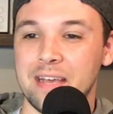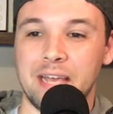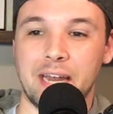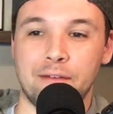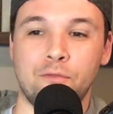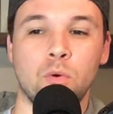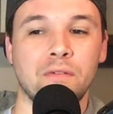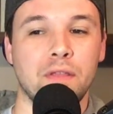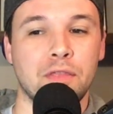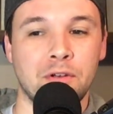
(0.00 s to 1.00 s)
in a
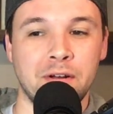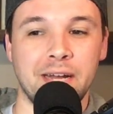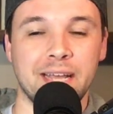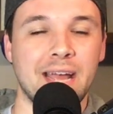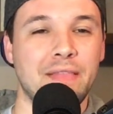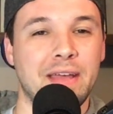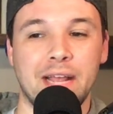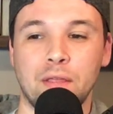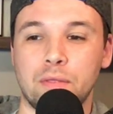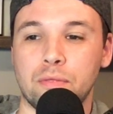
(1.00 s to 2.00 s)
4-run 3rd inning, and then a
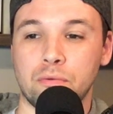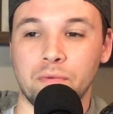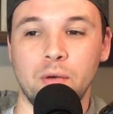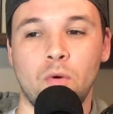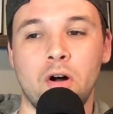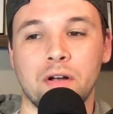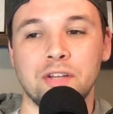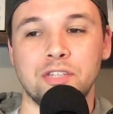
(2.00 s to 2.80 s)
3-walk,